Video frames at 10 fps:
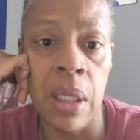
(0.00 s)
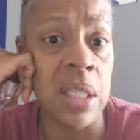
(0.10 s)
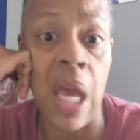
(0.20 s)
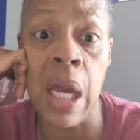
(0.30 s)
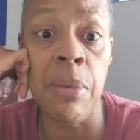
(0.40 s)

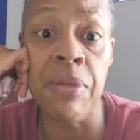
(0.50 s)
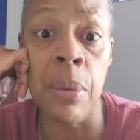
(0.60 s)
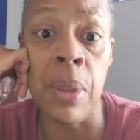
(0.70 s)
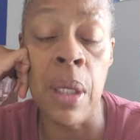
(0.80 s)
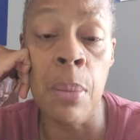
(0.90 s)
It's not coming
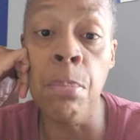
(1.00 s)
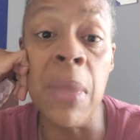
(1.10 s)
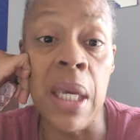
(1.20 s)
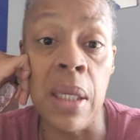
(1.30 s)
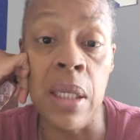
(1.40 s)
from
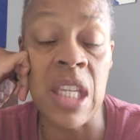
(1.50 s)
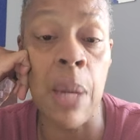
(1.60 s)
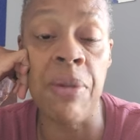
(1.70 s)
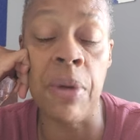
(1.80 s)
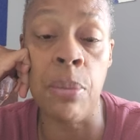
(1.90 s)
men, it's
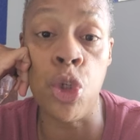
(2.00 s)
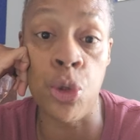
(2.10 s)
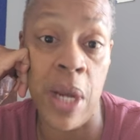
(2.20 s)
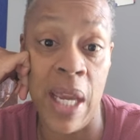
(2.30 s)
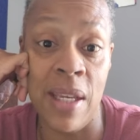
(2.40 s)
coming from
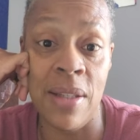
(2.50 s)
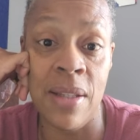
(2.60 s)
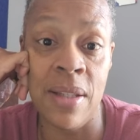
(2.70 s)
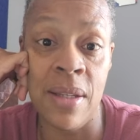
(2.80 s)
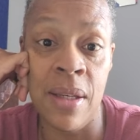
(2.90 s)

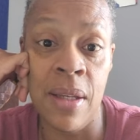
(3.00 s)
trans.